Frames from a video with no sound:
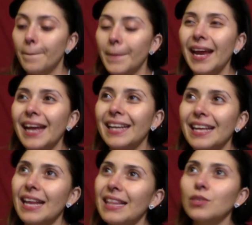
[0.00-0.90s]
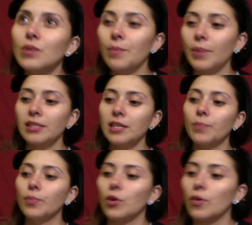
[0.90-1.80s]
And this one I picked up
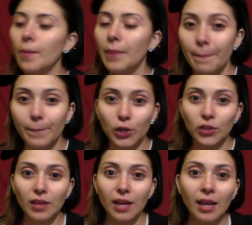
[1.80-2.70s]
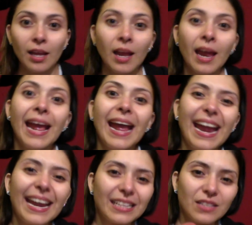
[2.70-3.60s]
around my birthday,
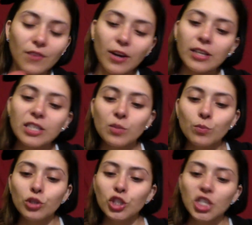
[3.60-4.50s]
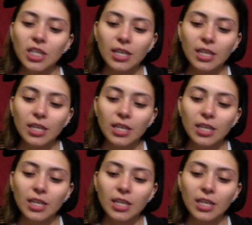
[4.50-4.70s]
and it's very smushy.